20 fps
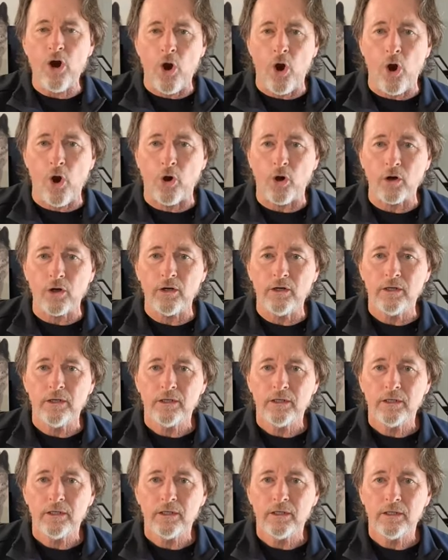they
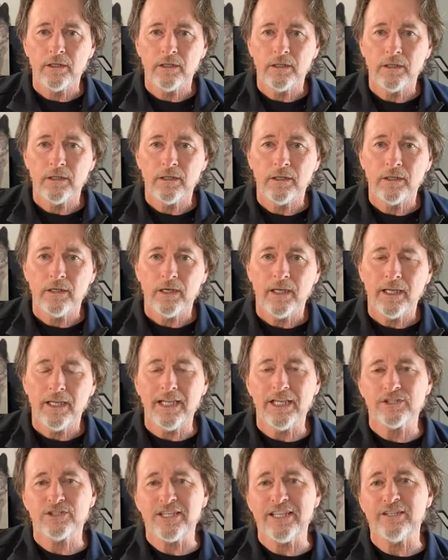are
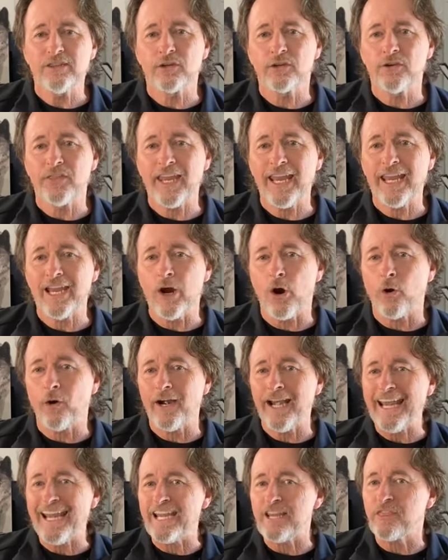is either they
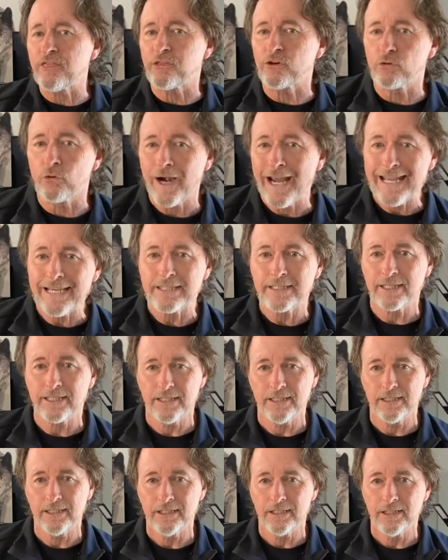are a
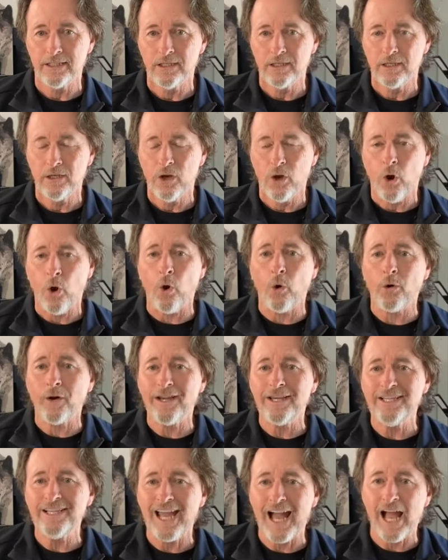threat
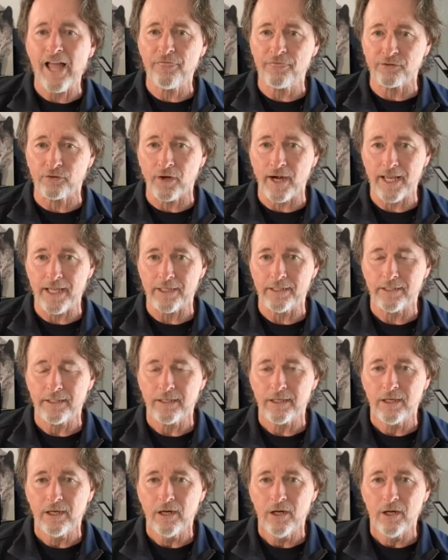or a
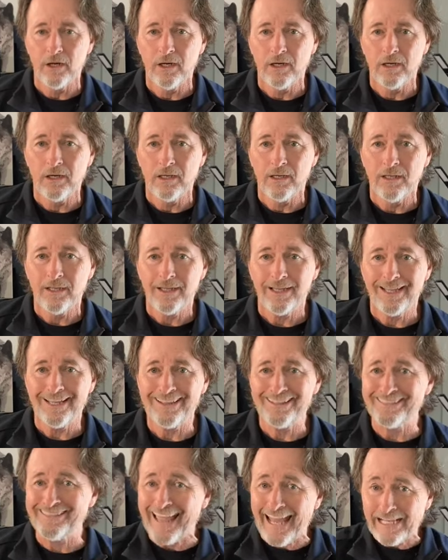non-threat.
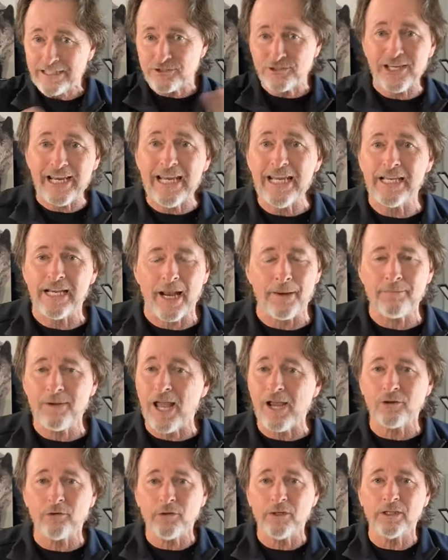That's it.
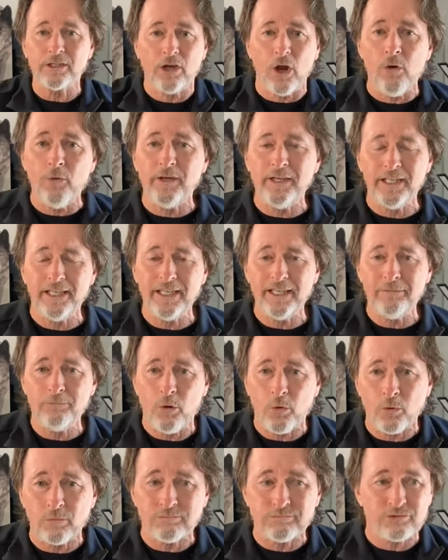I'm not going to go into
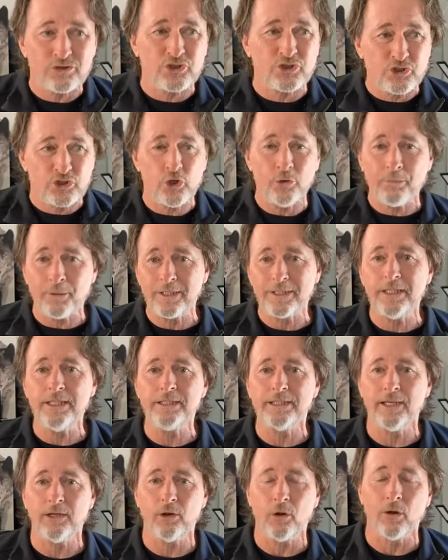any more super
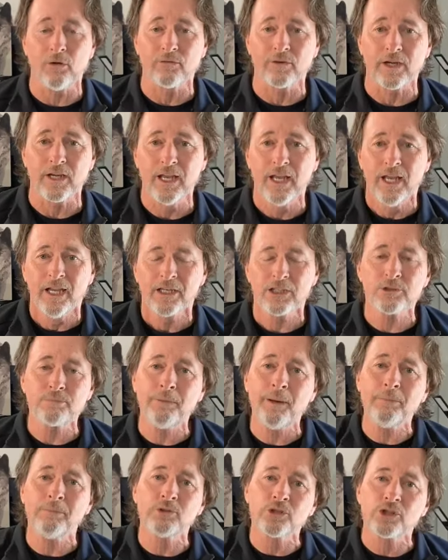detail over it
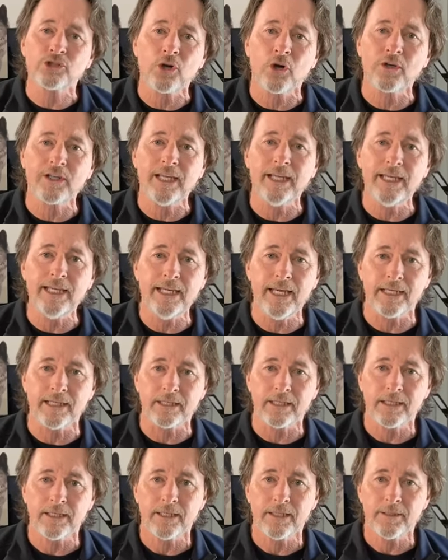because people just aren't getting
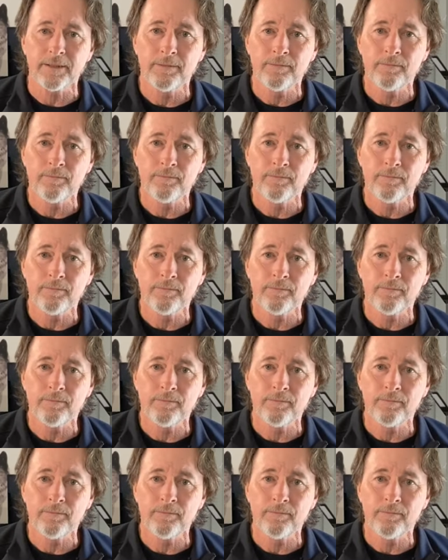it.